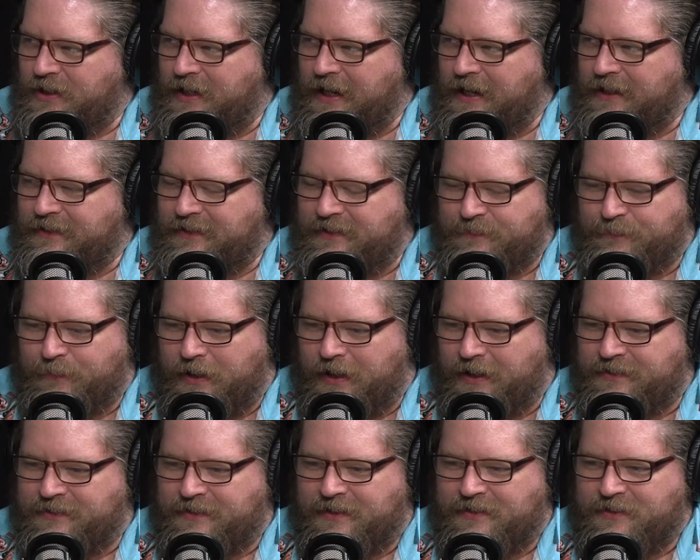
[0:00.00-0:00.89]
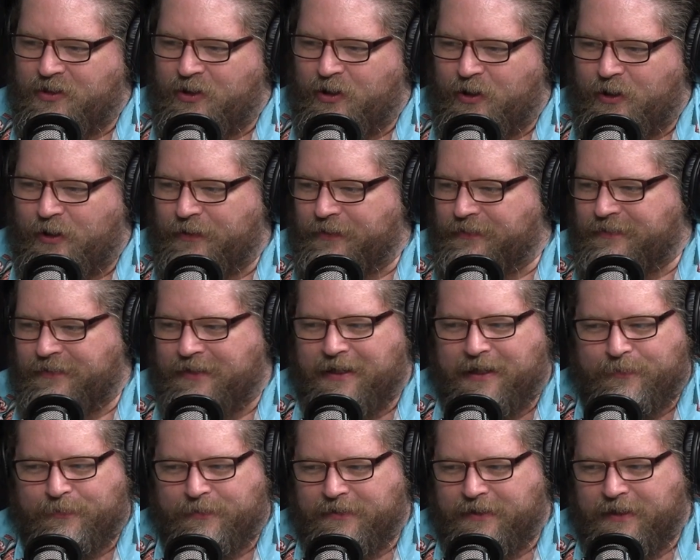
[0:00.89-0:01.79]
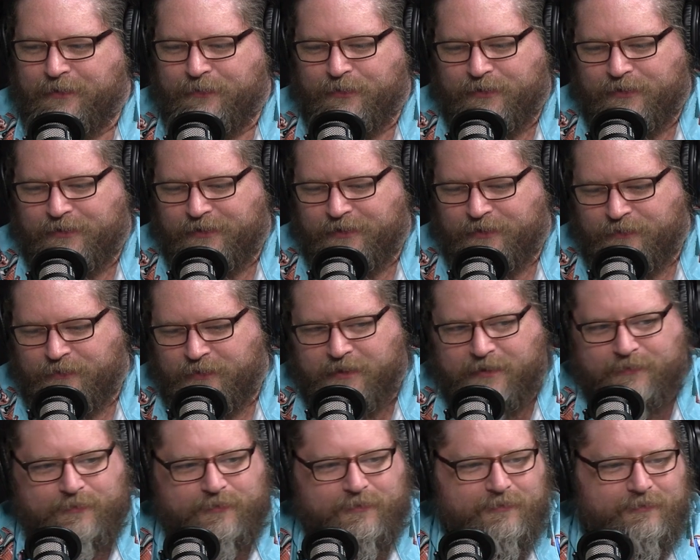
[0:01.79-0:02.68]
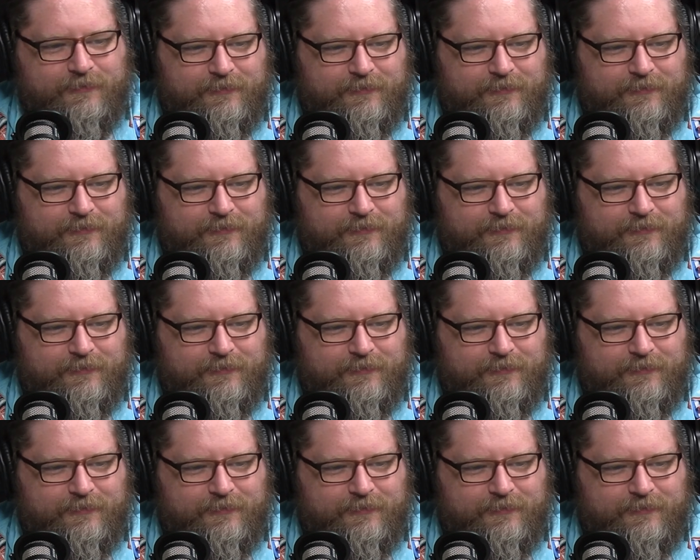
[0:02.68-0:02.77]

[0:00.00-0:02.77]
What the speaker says: had these box sets all the time, and they were incredible.